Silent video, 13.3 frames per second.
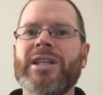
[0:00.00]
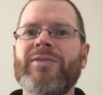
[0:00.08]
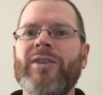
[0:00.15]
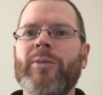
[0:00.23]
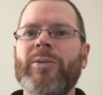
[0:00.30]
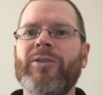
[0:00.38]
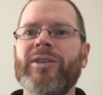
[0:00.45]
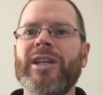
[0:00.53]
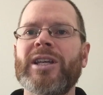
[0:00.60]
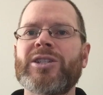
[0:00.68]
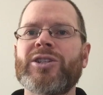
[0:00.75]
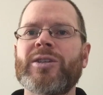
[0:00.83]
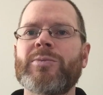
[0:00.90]
developing
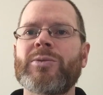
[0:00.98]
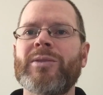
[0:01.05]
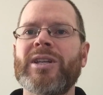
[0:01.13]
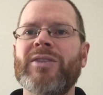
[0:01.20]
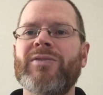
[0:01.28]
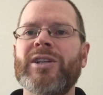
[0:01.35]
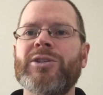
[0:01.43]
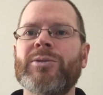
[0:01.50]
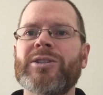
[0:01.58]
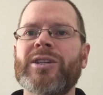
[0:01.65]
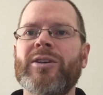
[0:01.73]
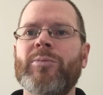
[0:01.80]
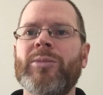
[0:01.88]
relationships with
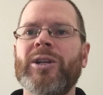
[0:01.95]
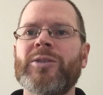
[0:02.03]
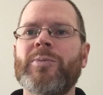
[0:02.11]
individuals that are built